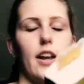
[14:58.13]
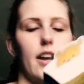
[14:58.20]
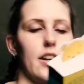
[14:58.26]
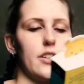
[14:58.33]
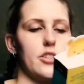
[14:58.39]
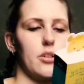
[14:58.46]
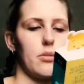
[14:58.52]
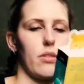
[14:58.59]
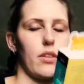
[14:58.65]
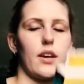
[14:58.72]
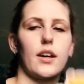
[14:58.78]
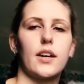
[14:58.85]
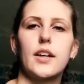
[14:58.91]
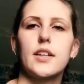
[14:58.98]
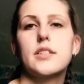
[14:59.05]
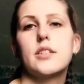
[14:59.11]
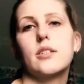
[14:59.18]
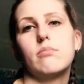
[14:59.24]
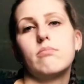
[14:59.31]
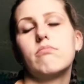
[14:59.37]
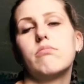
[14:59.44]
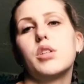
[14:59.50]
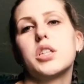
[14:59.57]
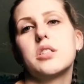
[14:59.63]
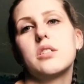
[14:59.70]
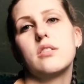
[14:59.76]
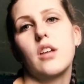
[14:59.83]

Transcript: and I don't think I get to listen